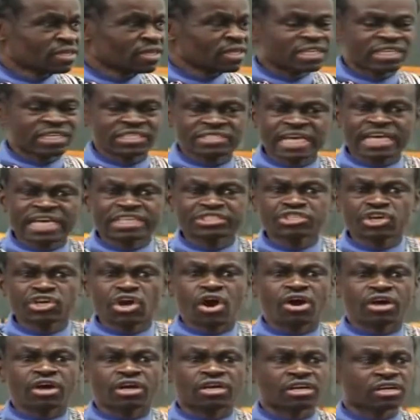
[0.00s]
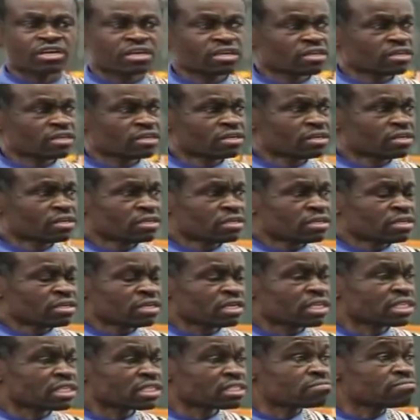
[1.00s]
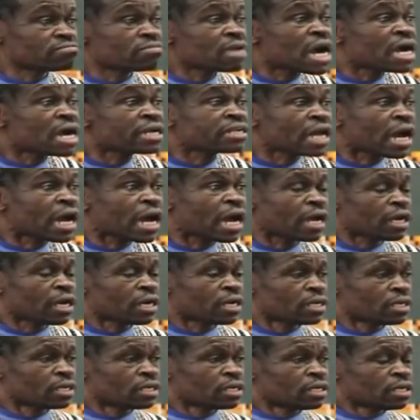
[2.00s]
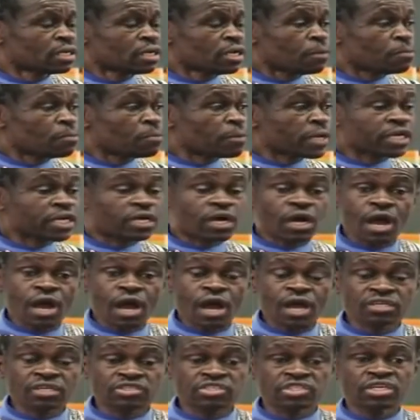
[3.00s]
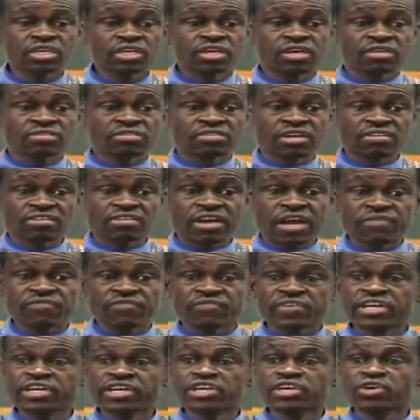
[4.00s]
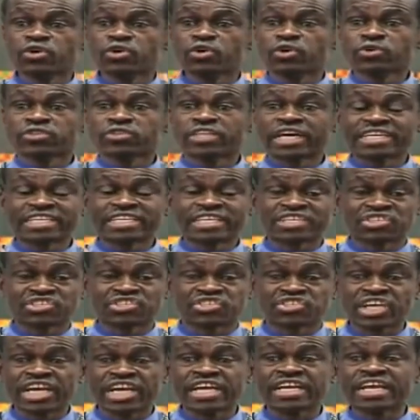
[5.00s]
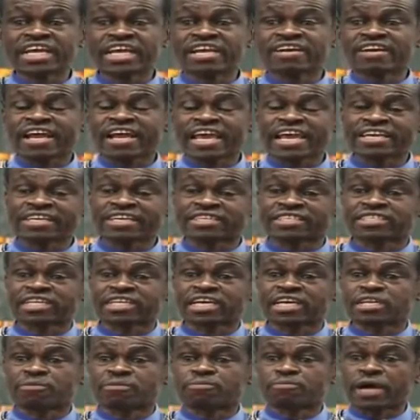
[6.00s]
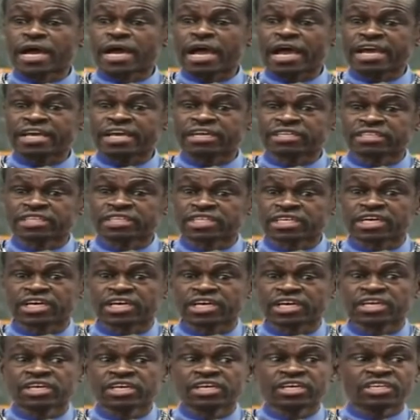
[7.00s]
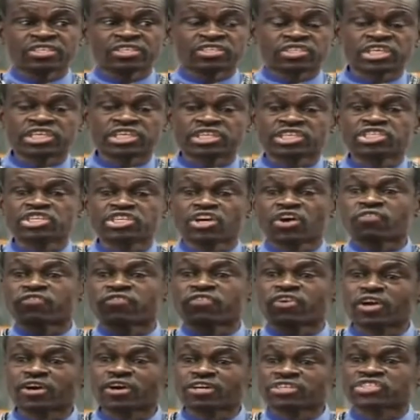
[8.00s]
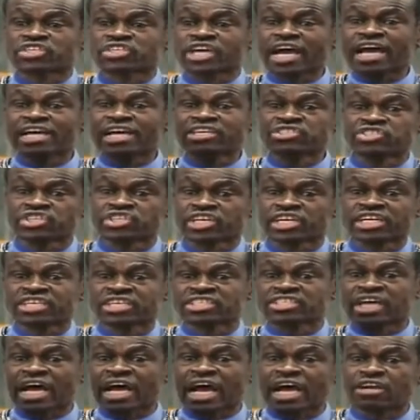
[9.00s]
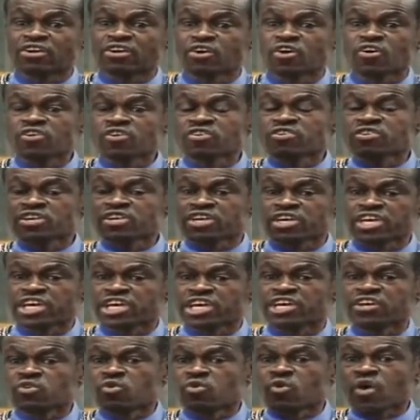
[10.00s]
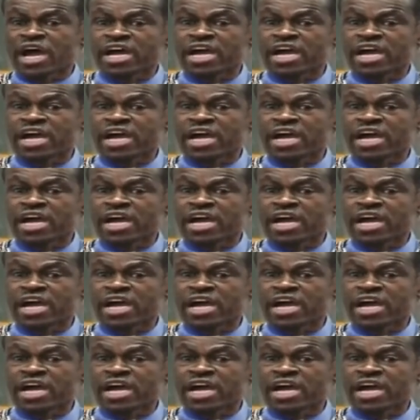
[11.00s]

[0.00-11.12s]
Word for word: It is a joke. It is murder. Because the revenue that is generated by the city of Los Angeles alone in